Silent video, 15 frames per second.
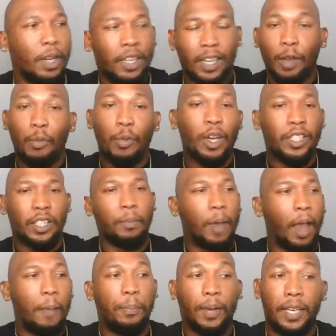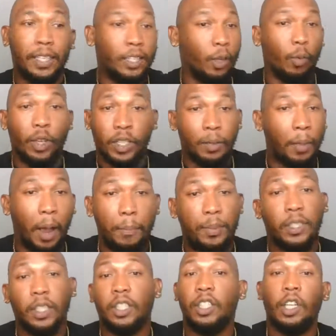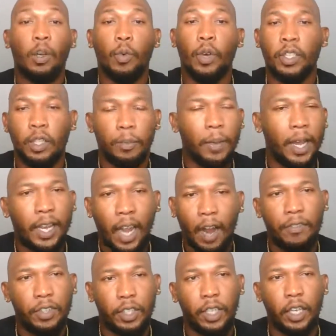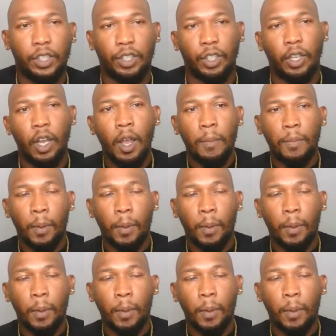but it wasn't my place, it wasn't my position, it wasn't my conversation.